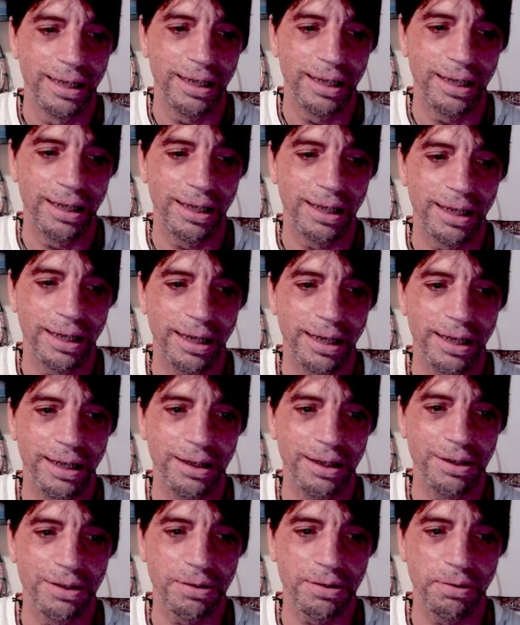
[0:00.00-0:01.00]
uh, and
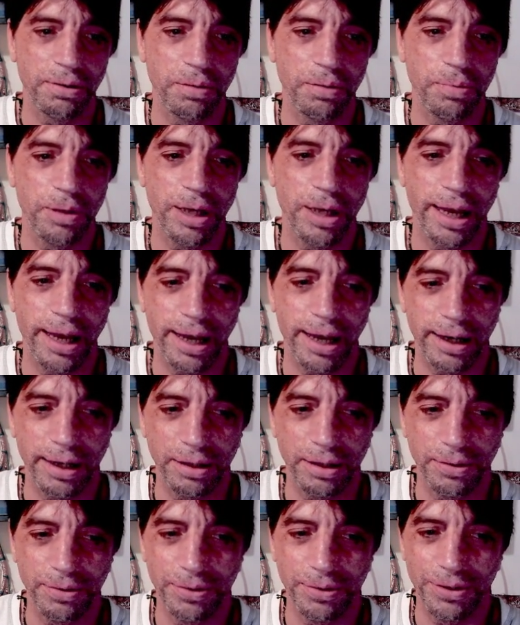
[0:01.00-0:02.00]
it's going to be adding
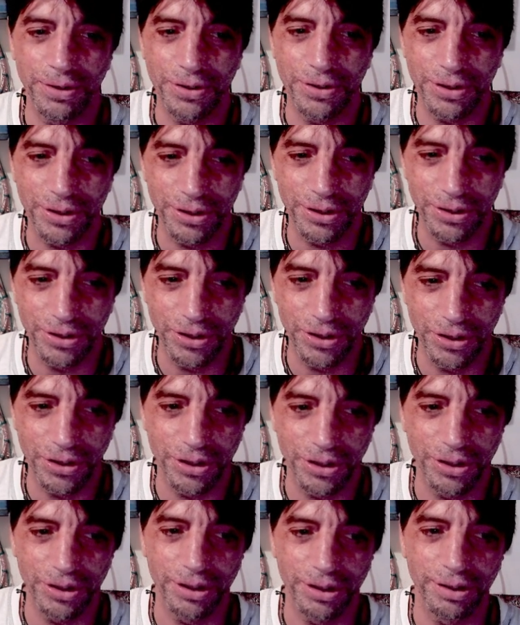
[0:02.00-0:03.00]
to this
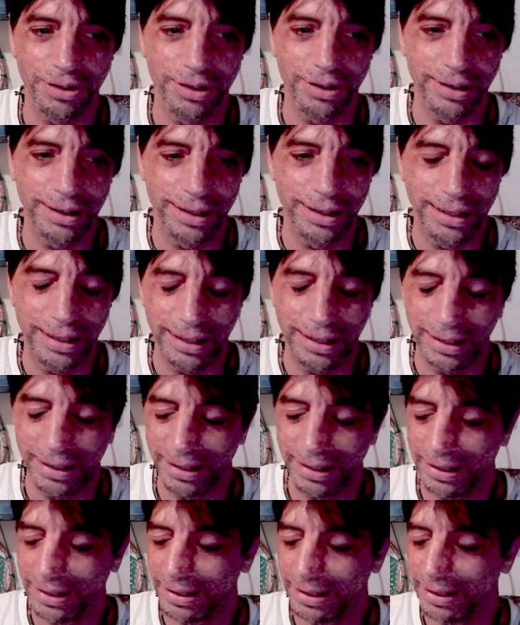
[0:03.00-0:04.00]
additional uh,
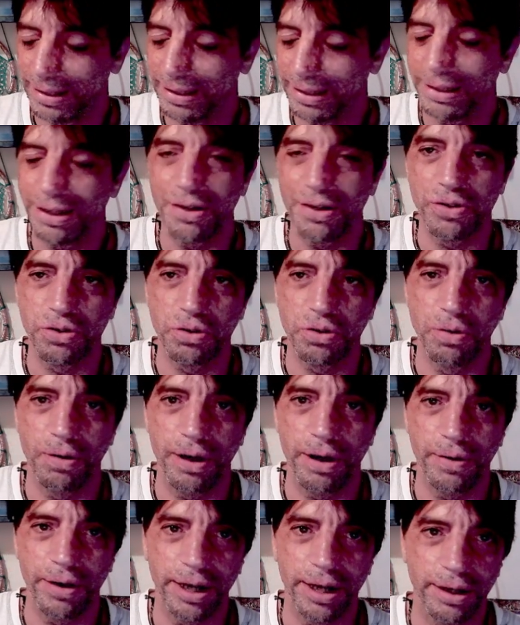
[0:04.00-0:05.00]

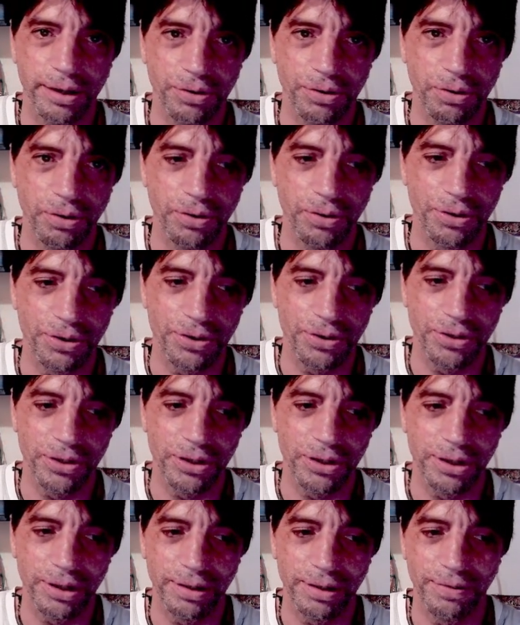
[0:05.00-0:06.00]
squaring towards
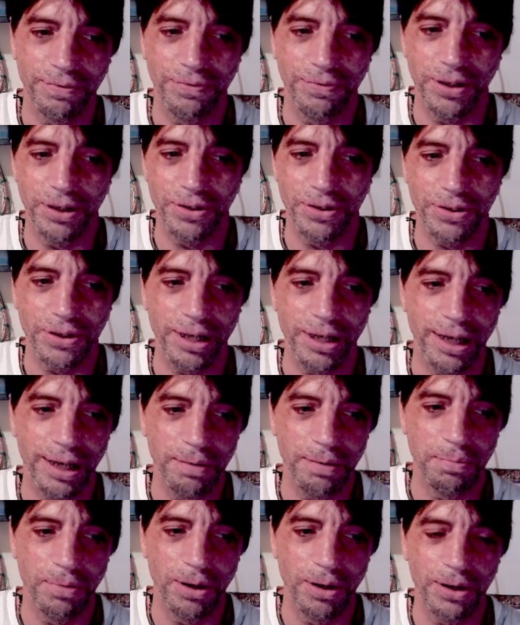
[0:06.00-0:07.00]
uh, Venus
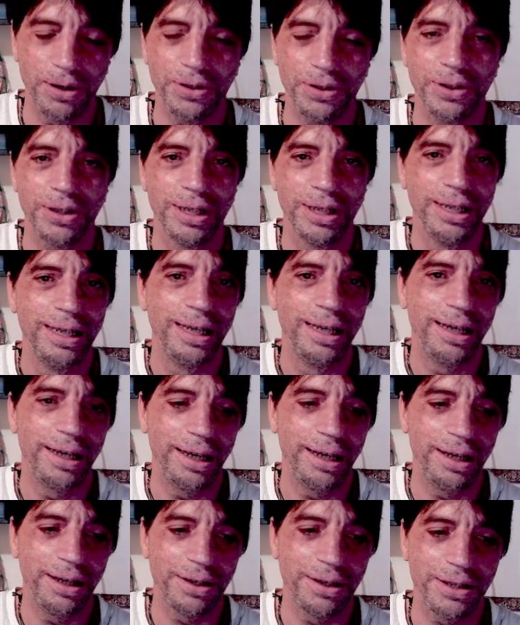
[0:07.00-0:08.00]
and Mars
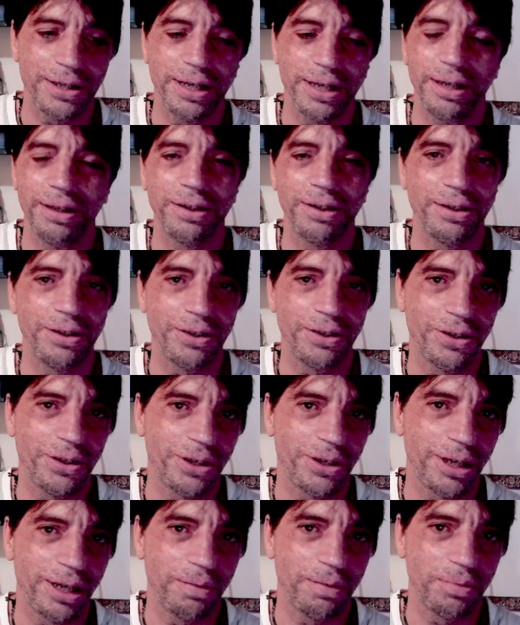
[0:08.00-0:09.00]
and ascendant at the
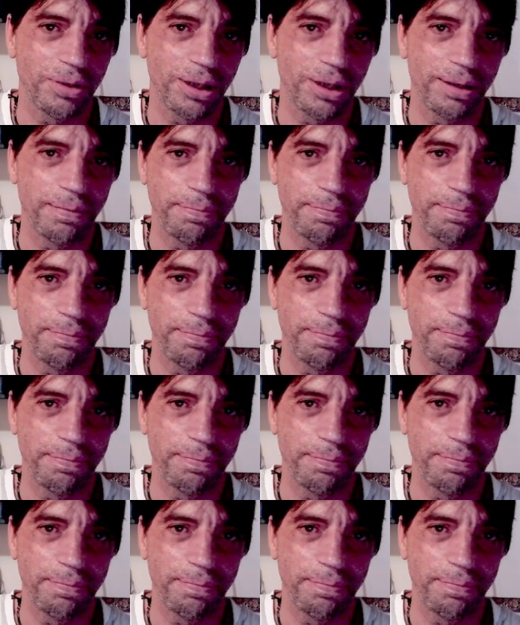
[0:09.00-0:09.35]
same time.